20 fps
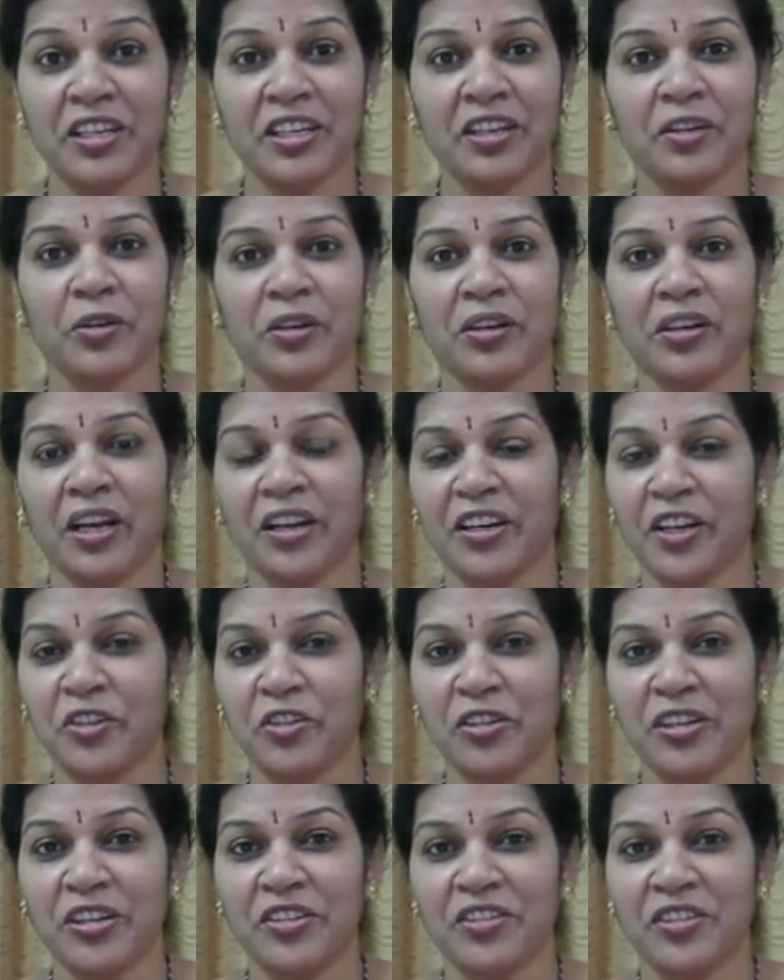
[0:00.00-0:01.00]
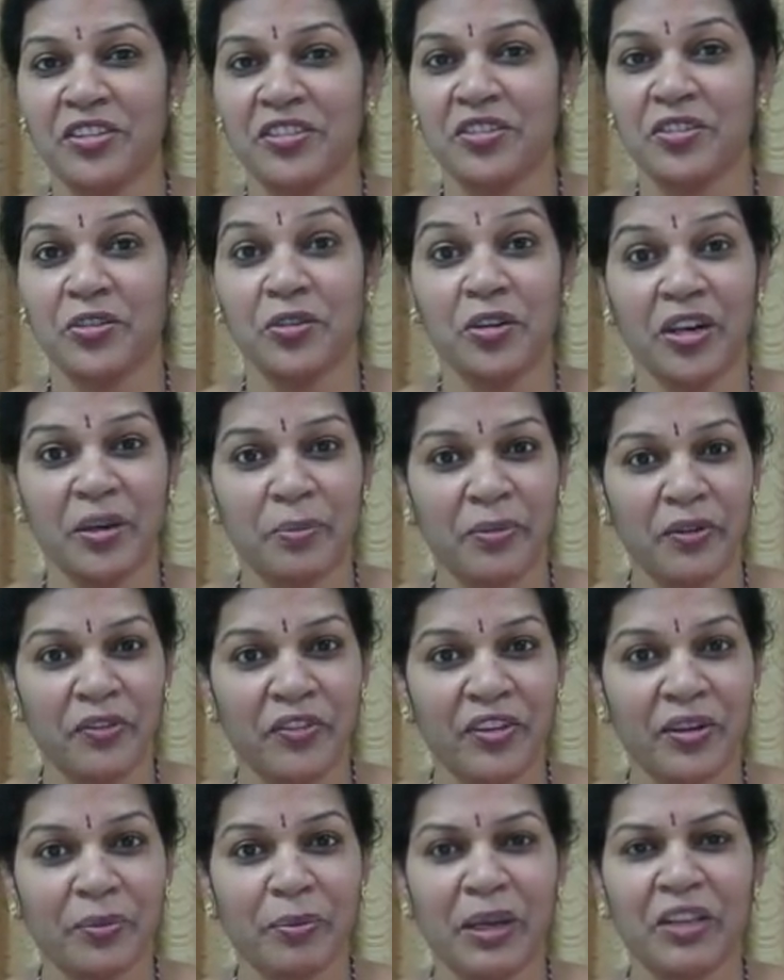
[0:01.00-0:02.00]
A, congratulations, you got a
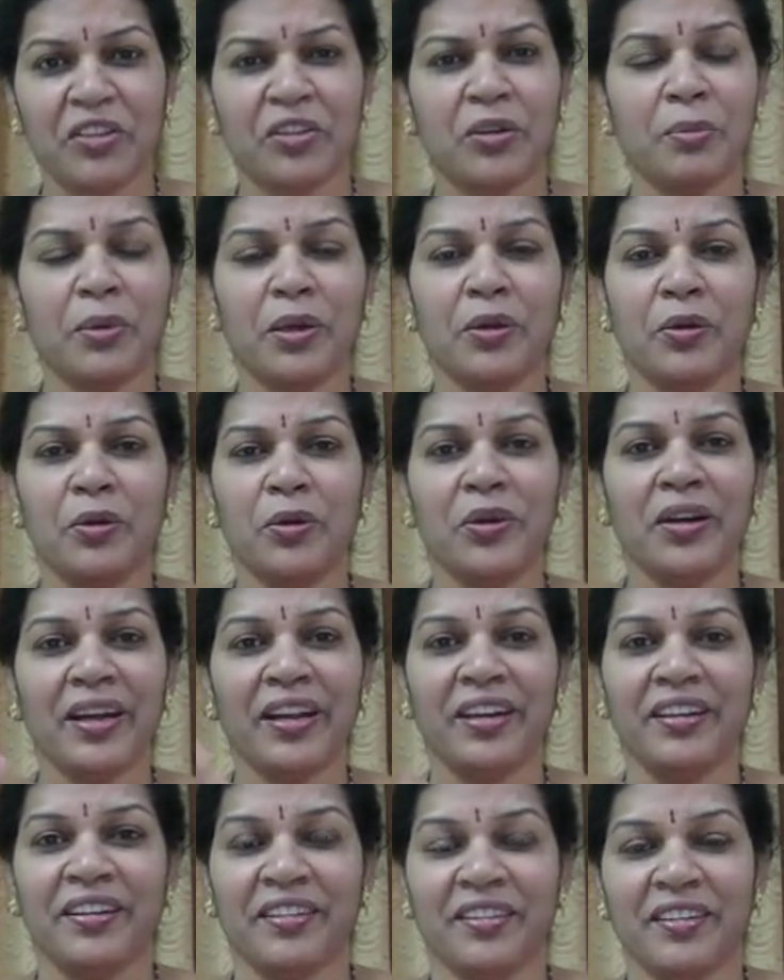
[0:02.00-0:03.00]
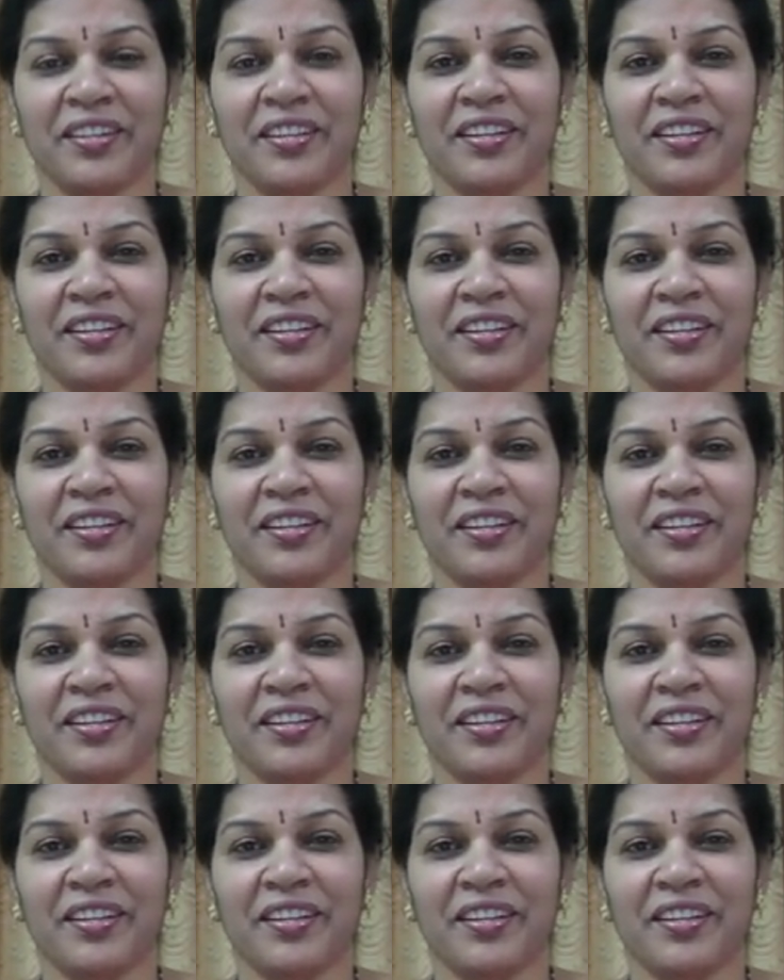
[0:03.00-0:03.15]
perfect match. Come on, go ahead."